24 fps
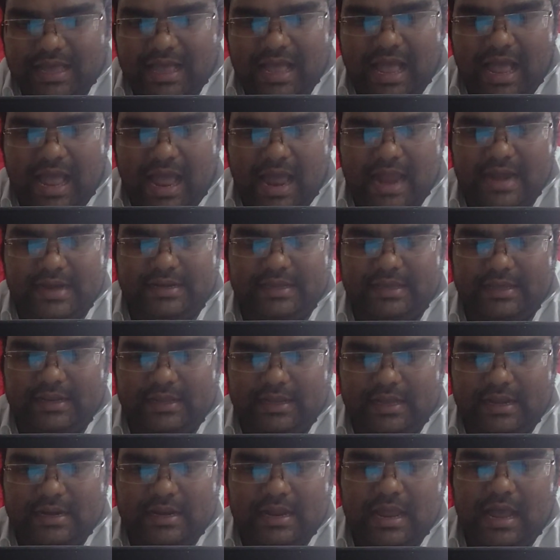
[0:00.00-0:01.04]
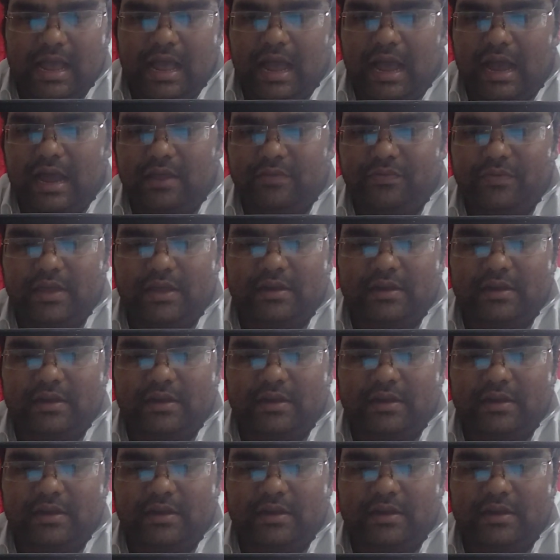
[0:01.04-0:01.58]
the anterior, and